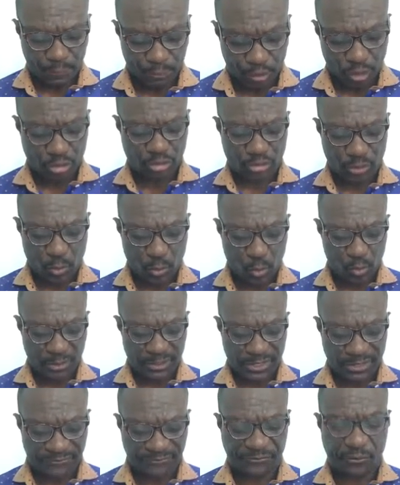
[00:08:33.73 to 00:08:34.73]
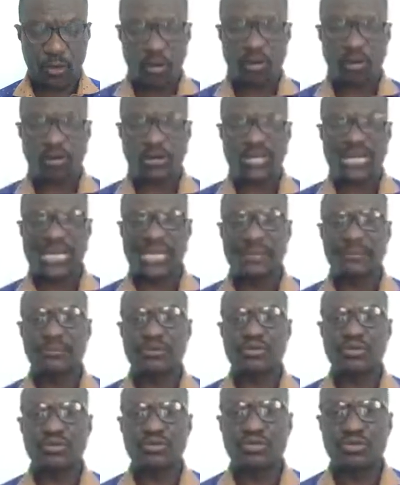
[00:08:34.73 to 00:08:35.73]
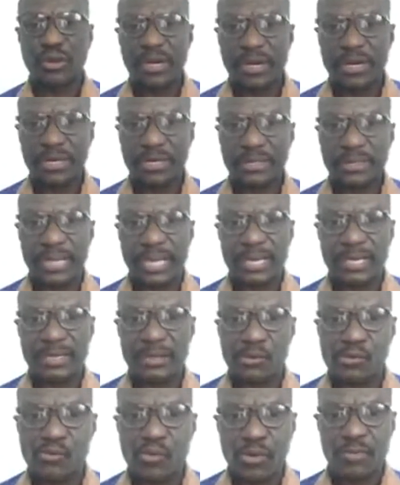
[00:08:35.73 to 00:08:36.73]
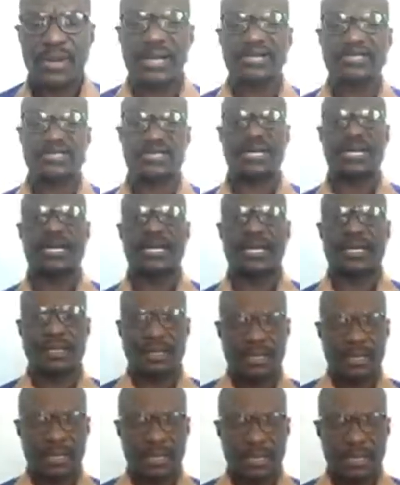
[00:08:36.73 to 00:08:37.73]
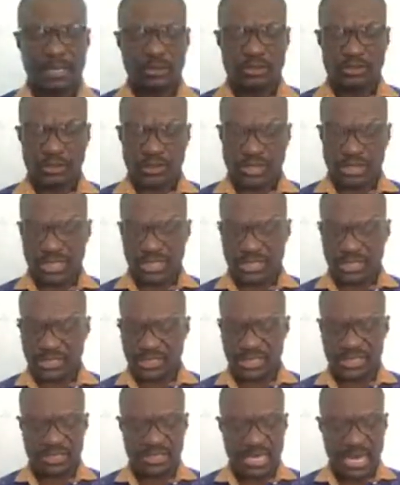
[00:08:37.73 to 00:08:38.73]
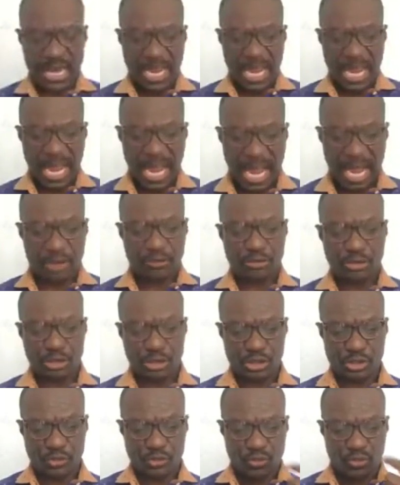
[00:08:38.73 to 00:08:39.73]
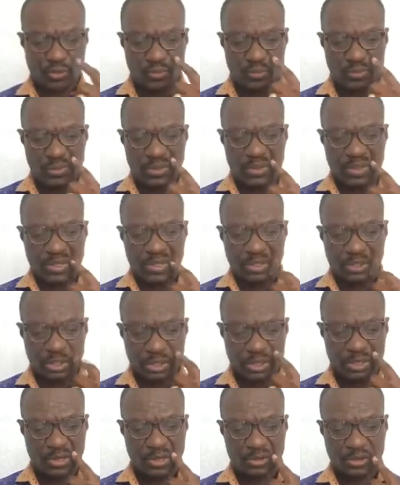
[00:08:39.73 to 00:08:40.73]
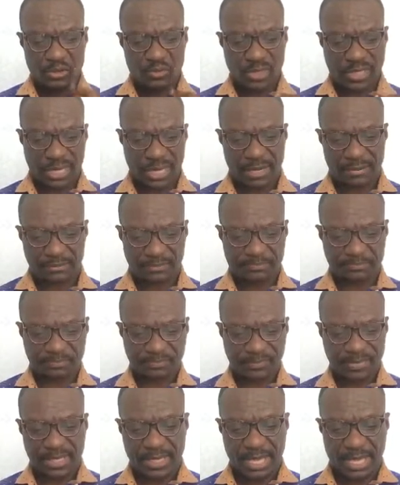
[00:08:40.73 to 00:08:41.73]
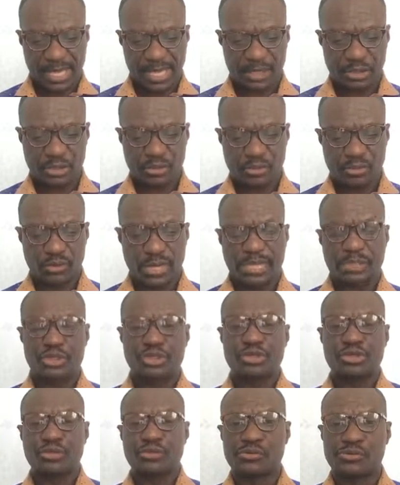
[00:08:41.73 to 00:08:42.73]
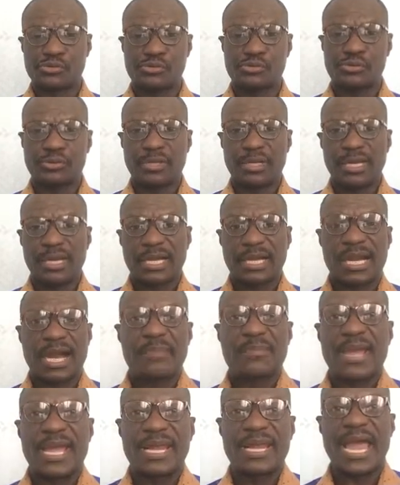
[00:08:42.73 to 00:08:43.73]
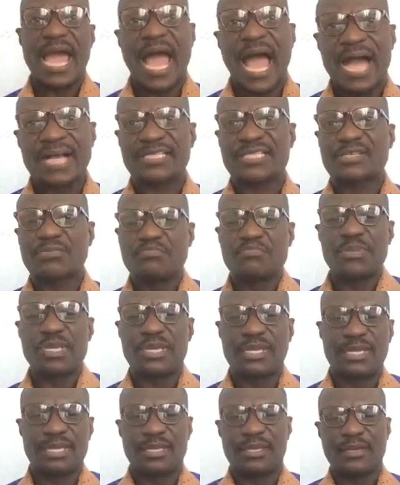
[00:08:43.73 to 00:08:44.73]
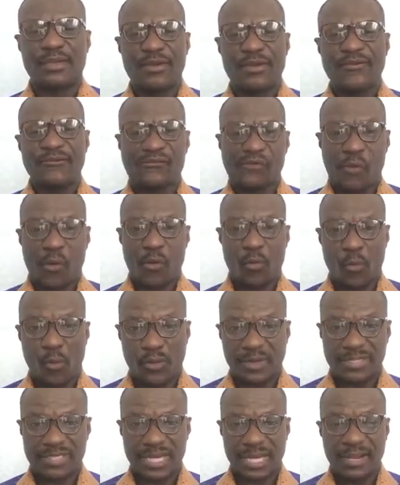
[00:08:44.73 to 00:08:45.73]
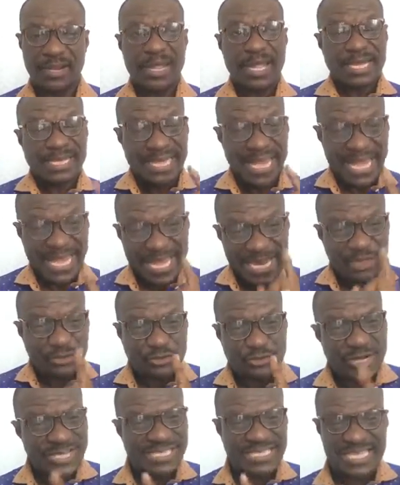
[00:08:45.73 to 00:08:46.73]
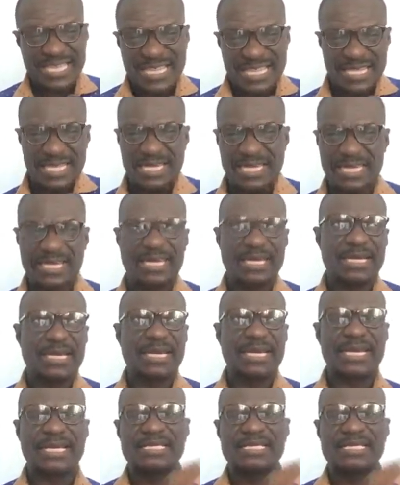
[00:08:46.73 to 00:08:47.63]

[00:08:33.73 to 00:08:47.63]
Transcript: draw some water for him to drink. And the woman said to Jesus, how do you, you know, you come, uh, you a Jew, come and ask me for water? The interesting thing here